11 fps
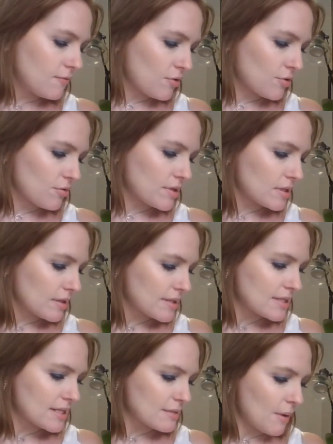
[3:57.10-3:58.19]
further on the
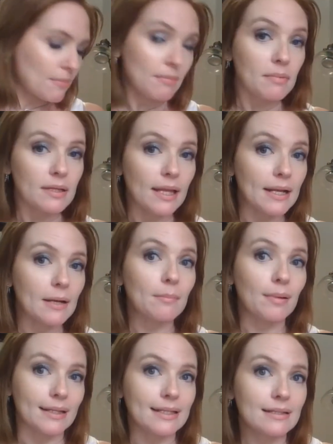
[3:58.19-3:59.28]
list is probably like
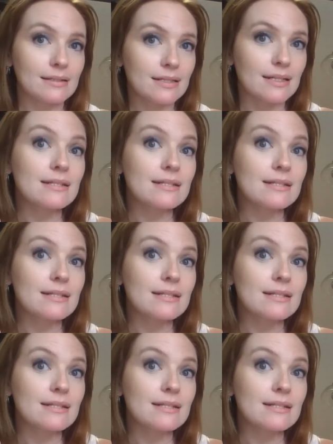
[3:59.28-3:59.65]
blanket,